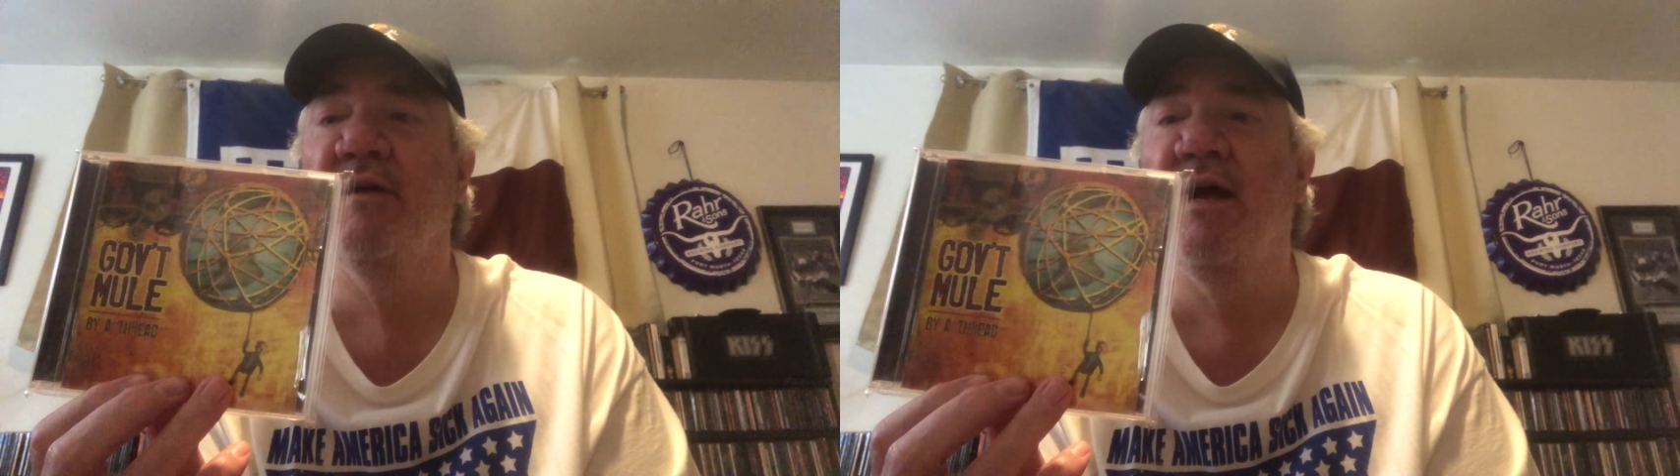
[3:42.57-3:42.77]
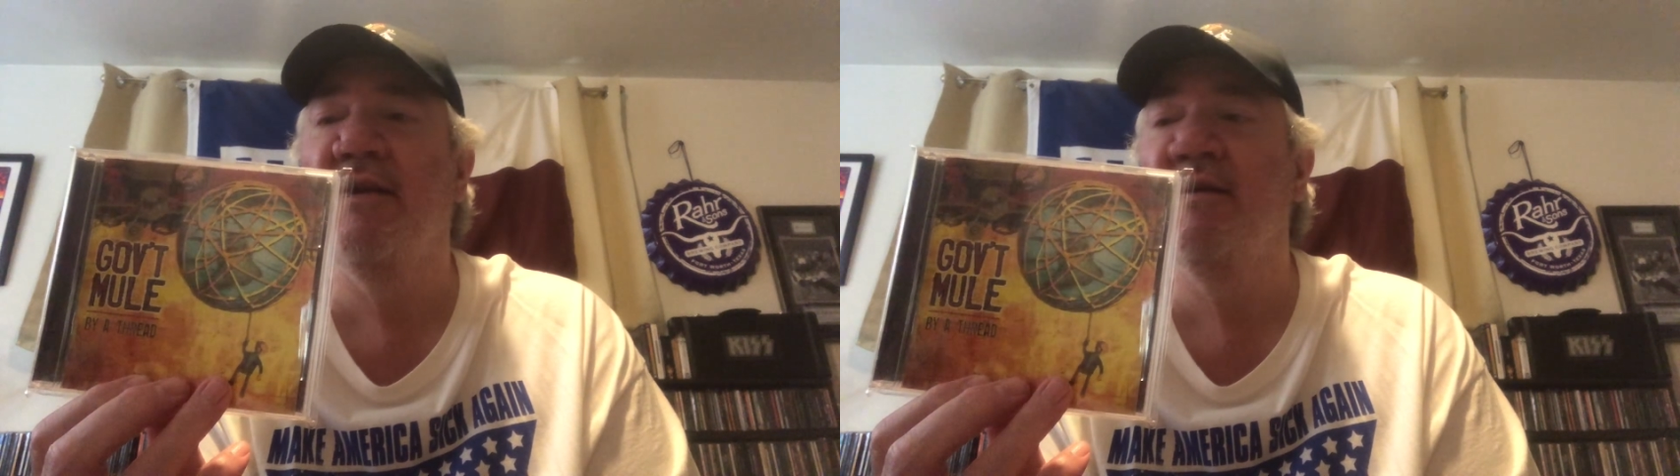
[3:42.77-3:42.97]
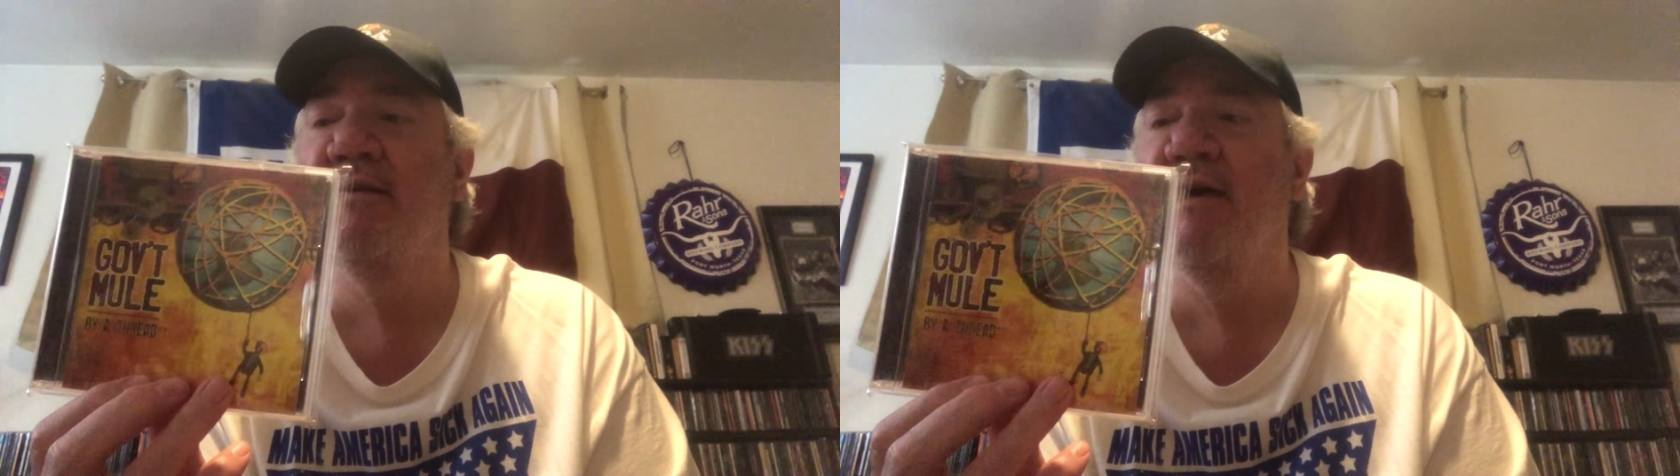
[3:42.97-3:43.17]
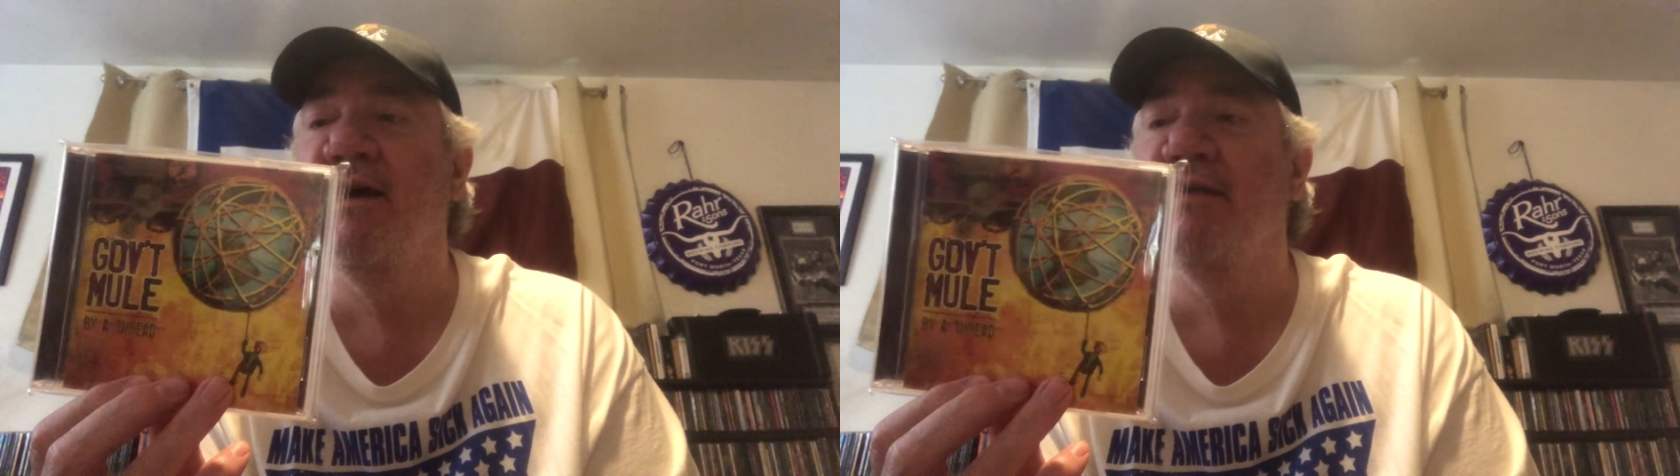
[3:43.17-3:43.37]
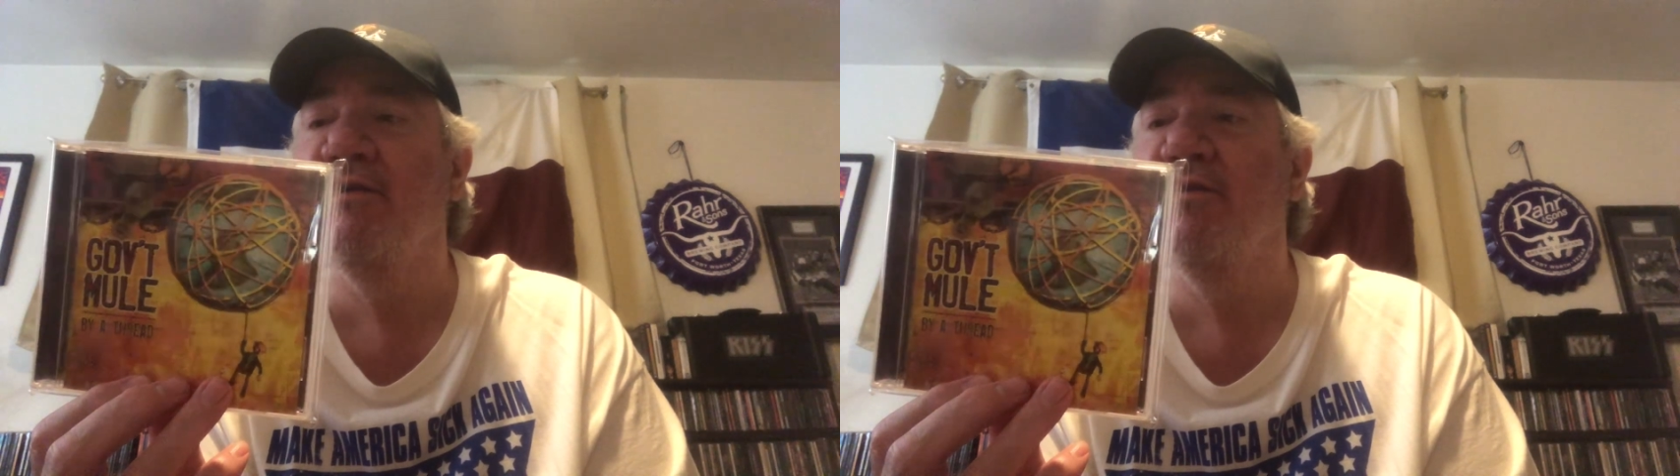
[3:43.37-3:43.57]
I did
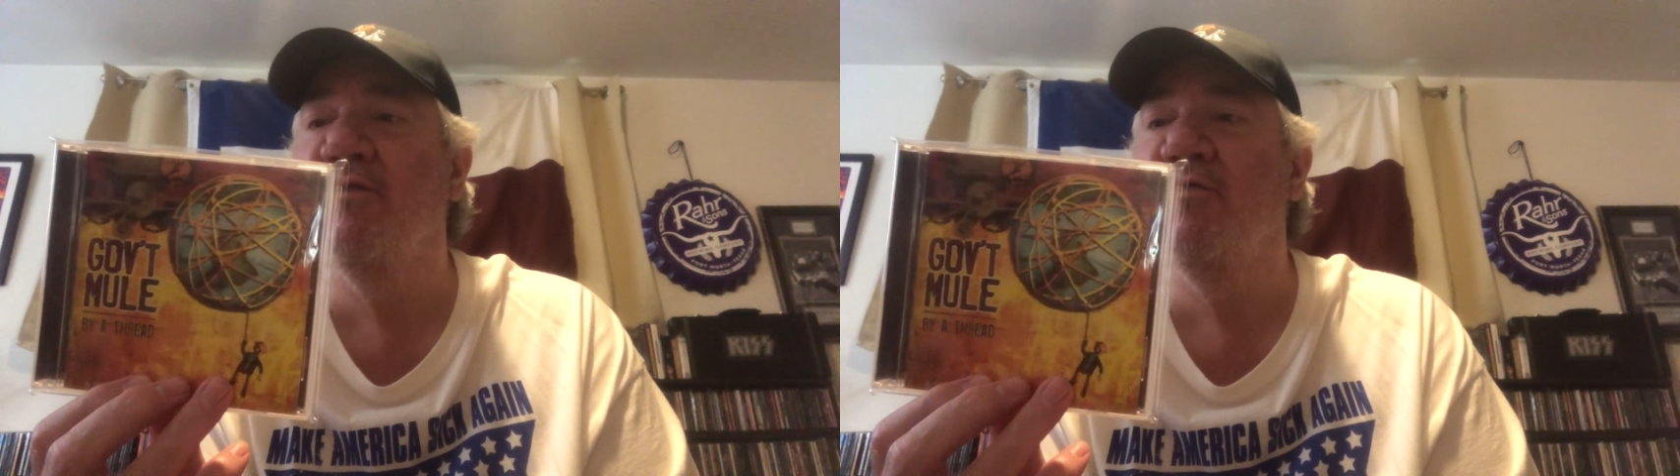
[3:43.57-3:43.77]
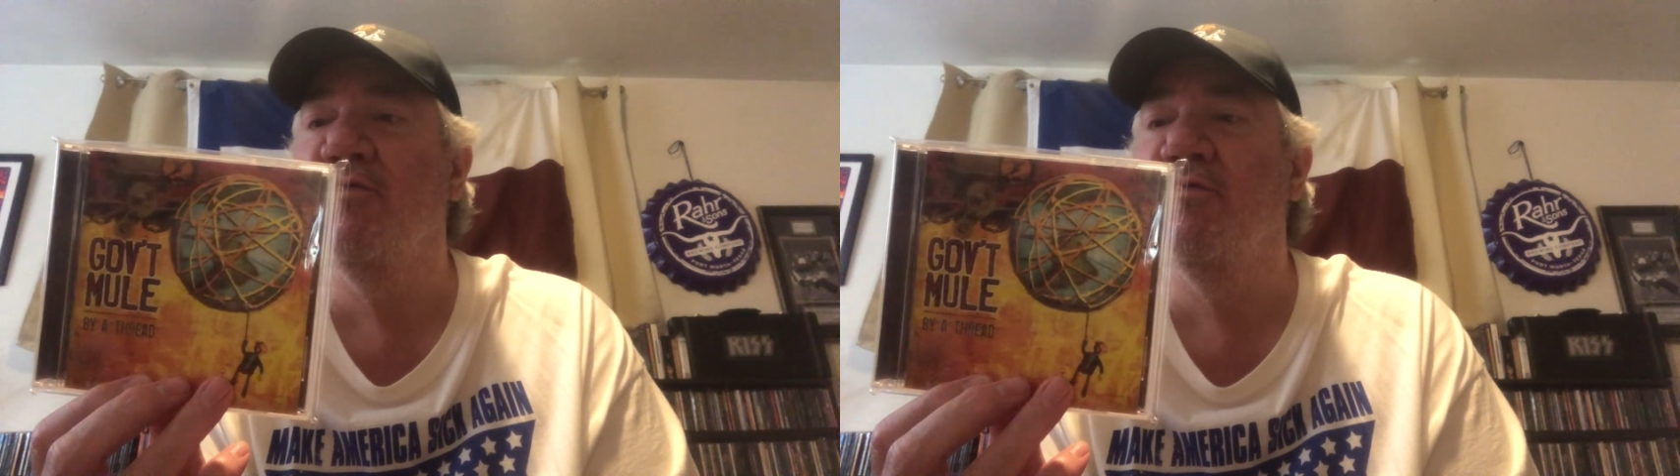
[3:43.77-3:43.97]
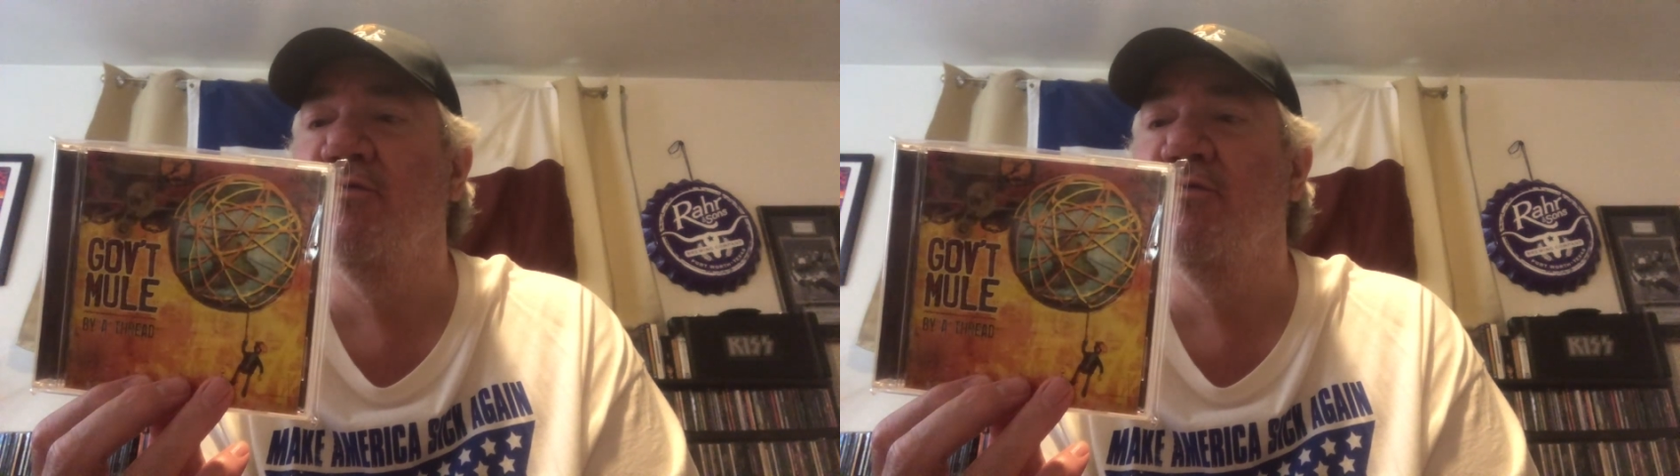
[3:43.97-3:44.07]
not know